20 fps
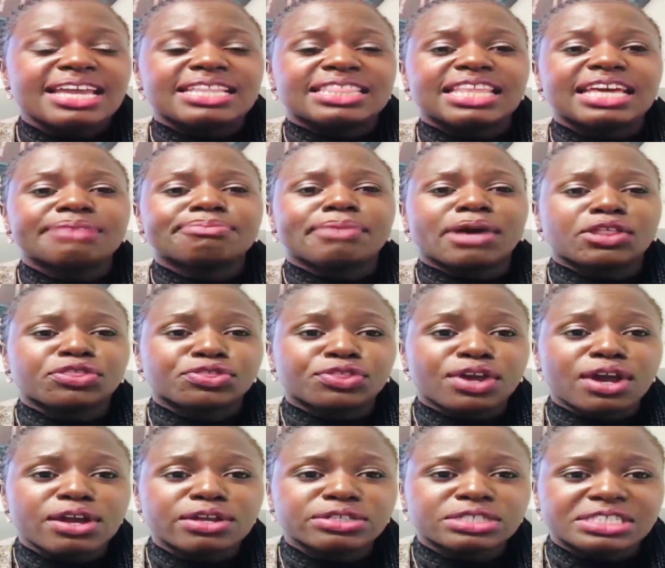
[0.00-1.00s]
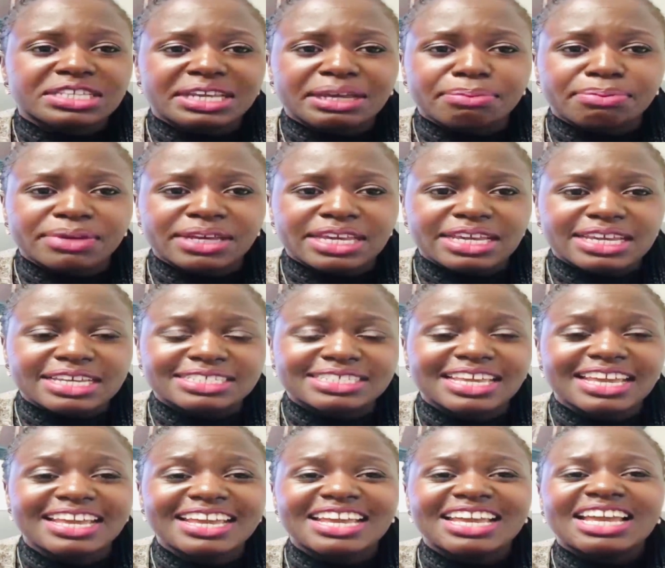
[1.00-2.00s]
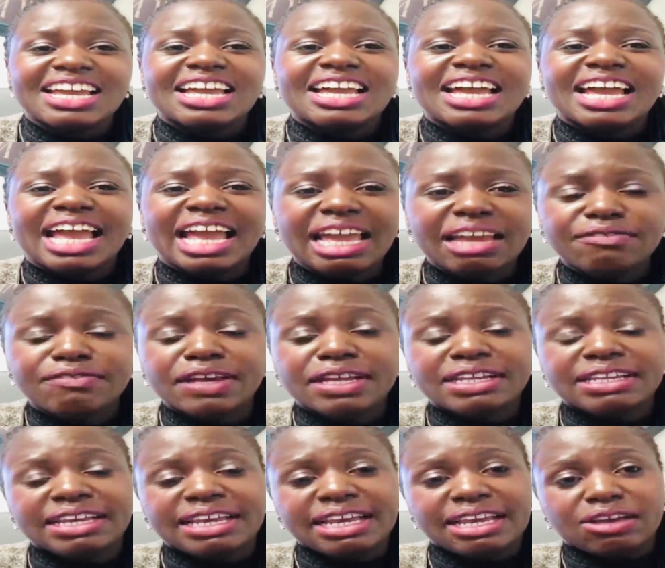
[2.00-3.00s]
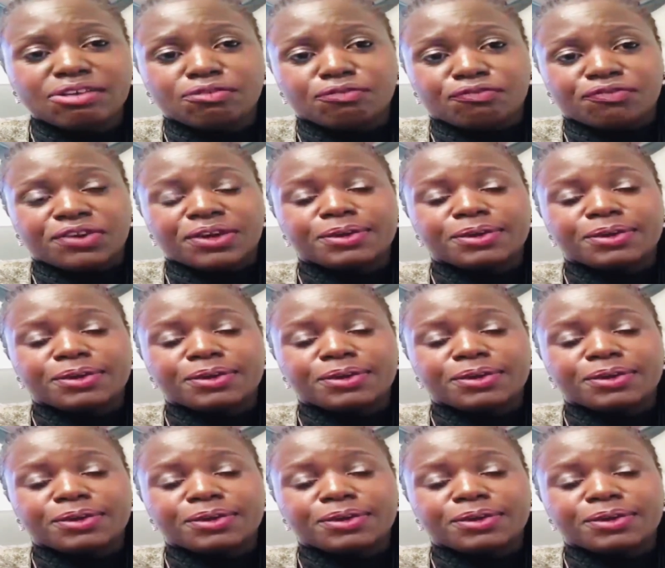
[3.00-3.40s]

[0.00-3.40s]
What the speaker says: Then my third tip is, even if